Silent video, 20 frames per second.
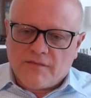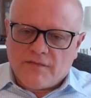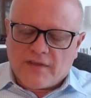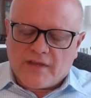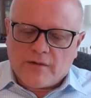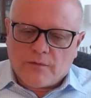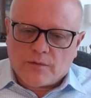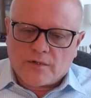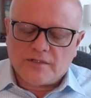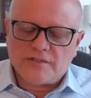
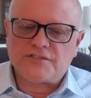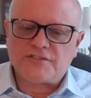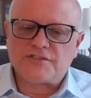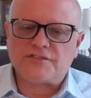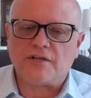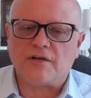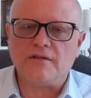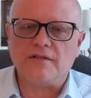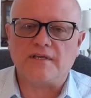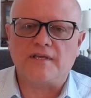they were
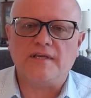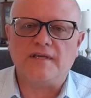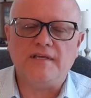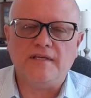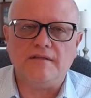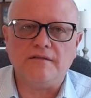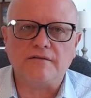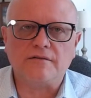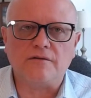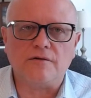installing a
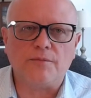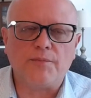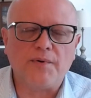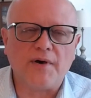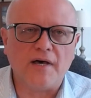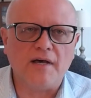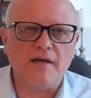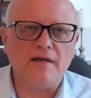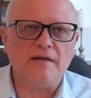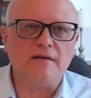helical
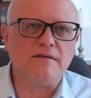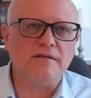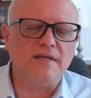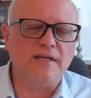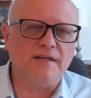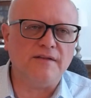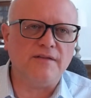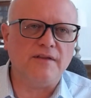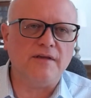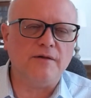pile,
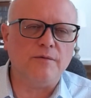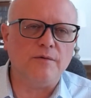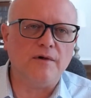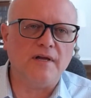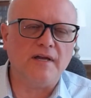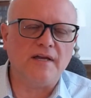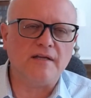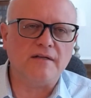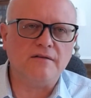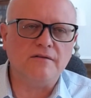and they
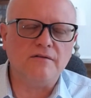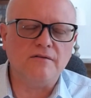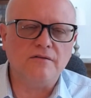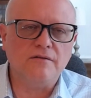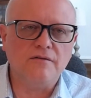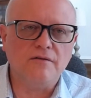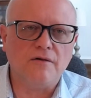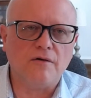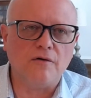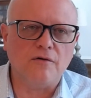were at
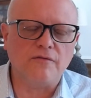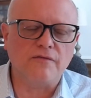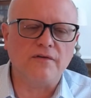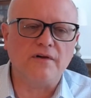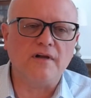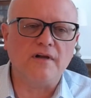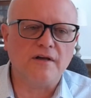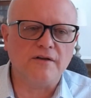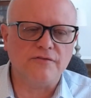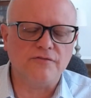
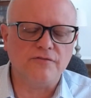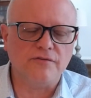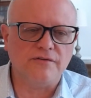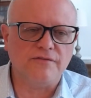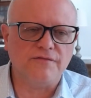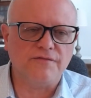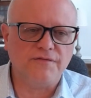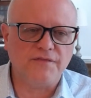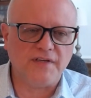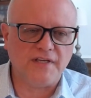over
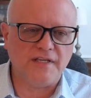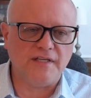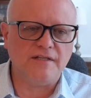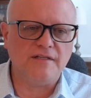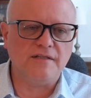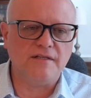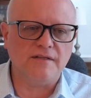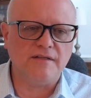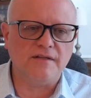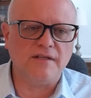100 feet,
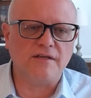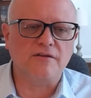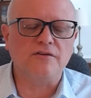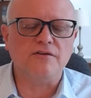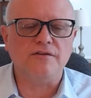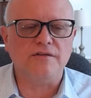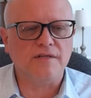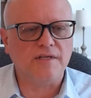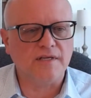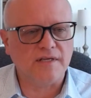and they
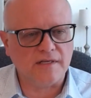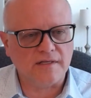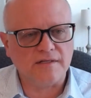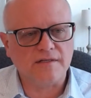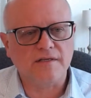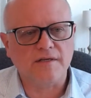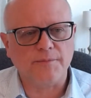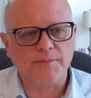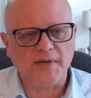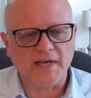couldn't
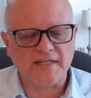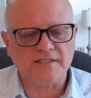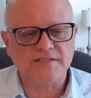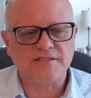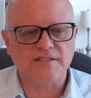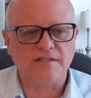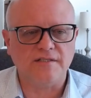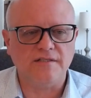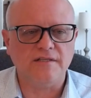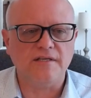get
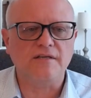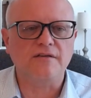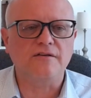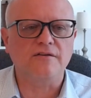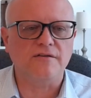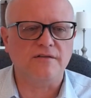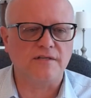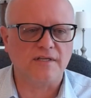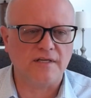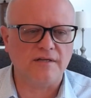capacity. They
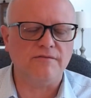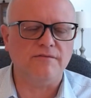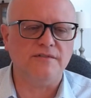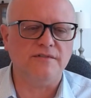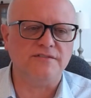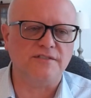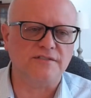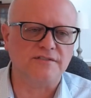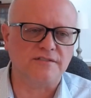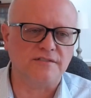couldn't get
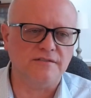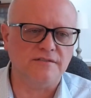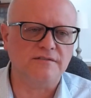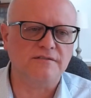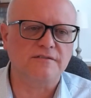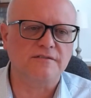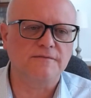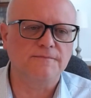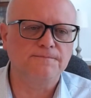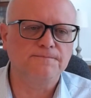
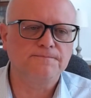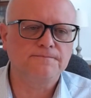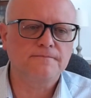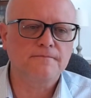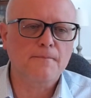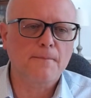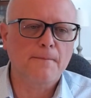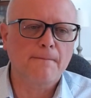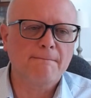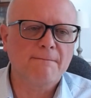resistance.
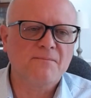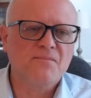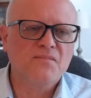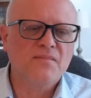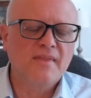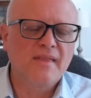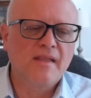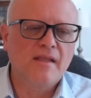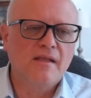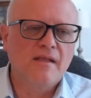
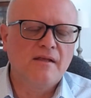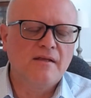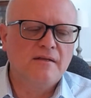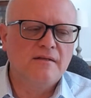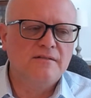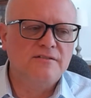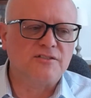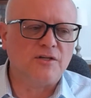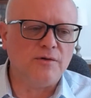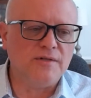
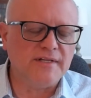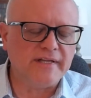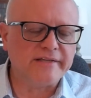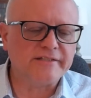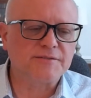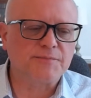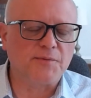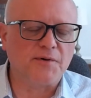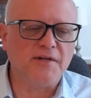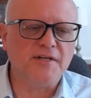So in
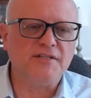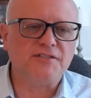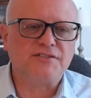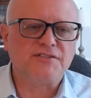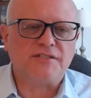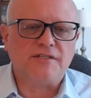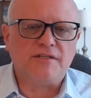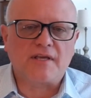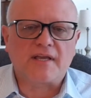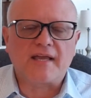
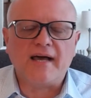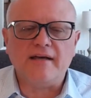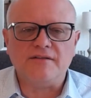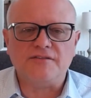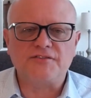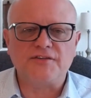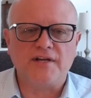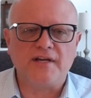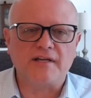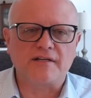desperation, the
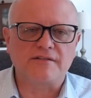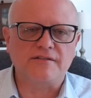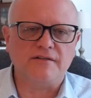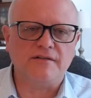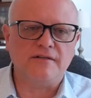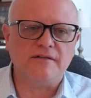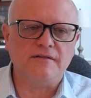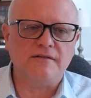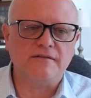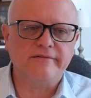
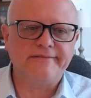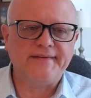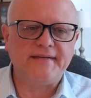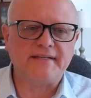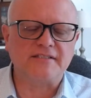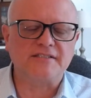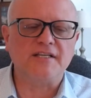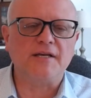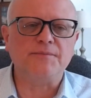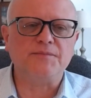contractor
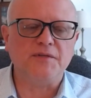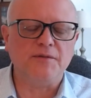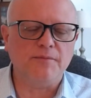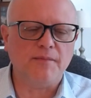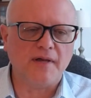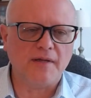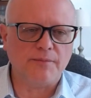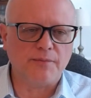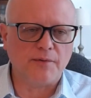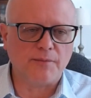accepted
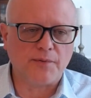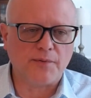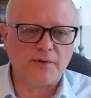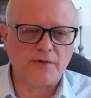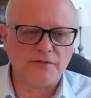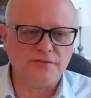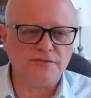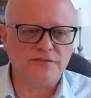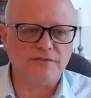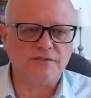my
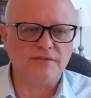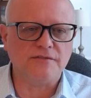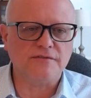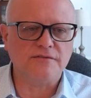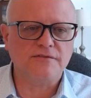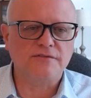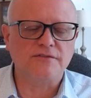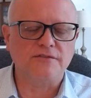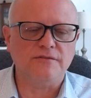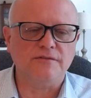
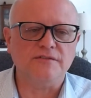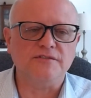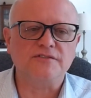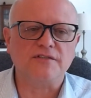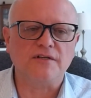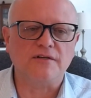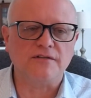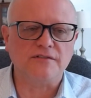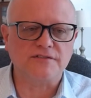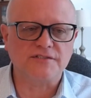proposal to
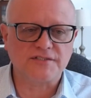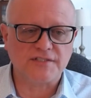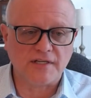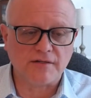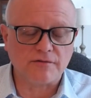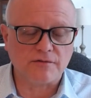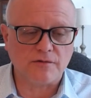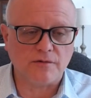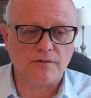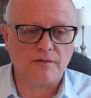install
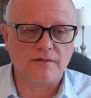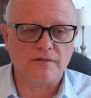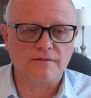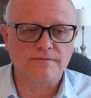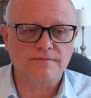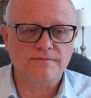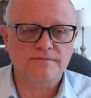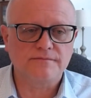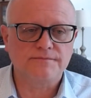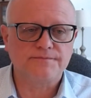
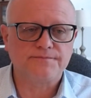STELCOR.